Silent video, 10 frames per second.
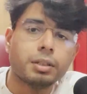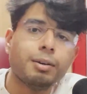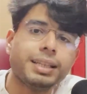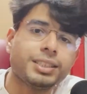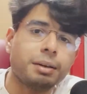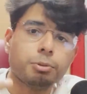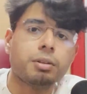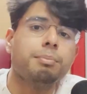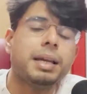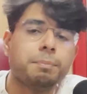Now let's jump to
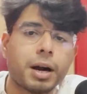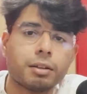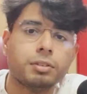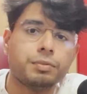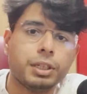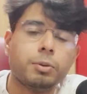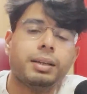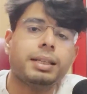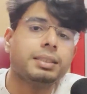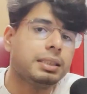the main part of this video
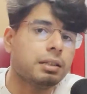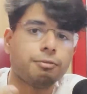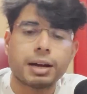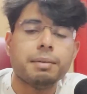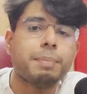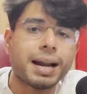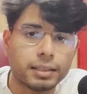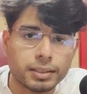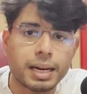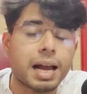and let's see the 5
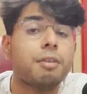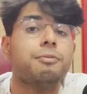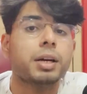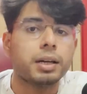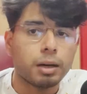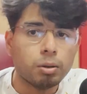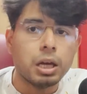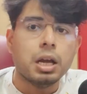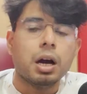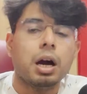patterns that I have figured
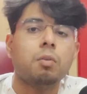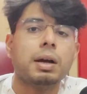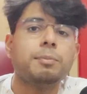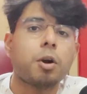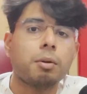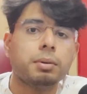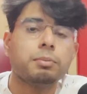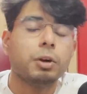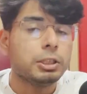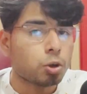out
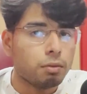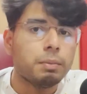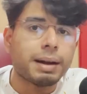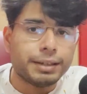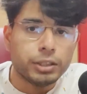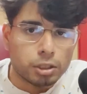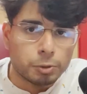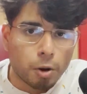while solving binary search